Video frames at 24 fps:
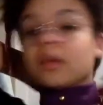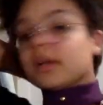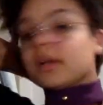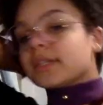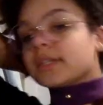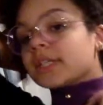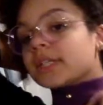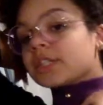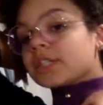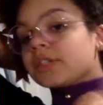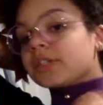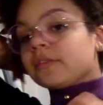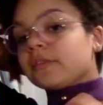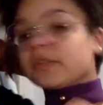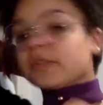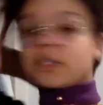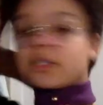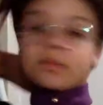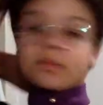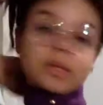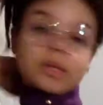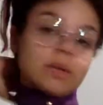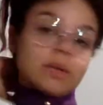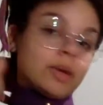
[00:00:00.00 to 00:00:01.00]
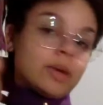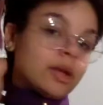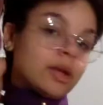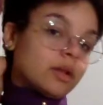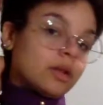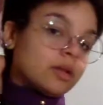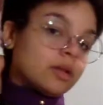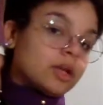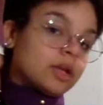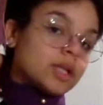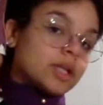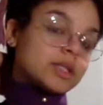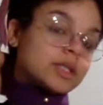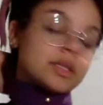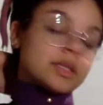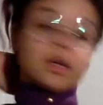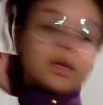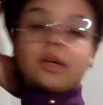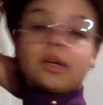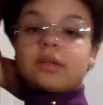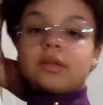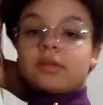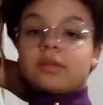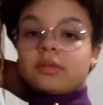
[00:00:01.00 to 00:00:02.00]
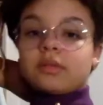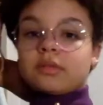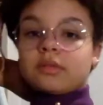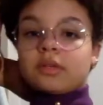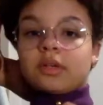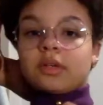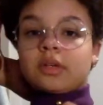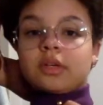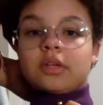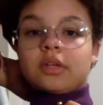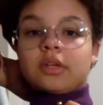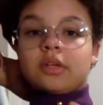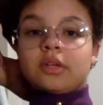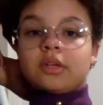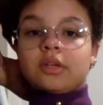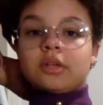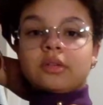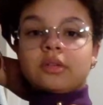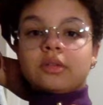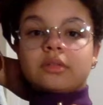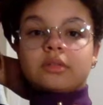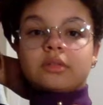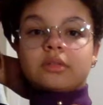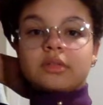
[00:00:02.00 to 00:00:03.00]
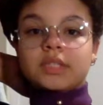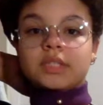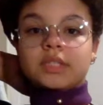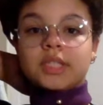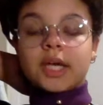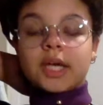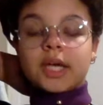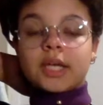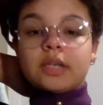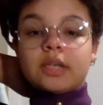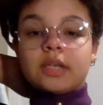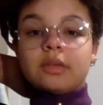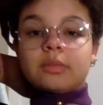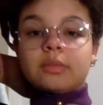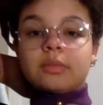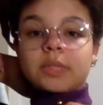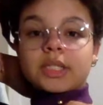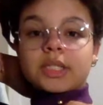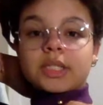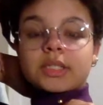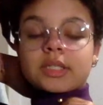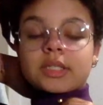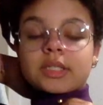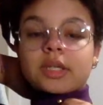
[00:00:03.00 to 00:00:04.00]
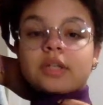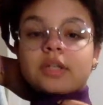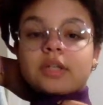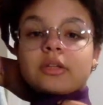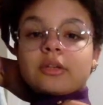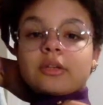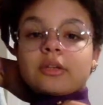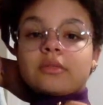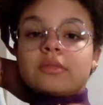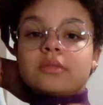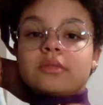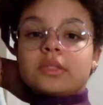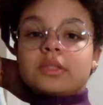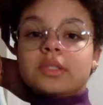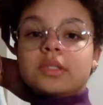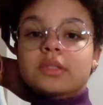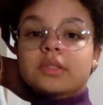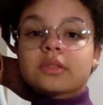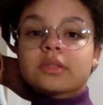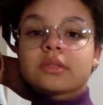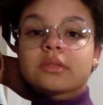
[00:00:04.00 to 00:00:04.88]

It actually fits really well. It's not tight, but it's not loose.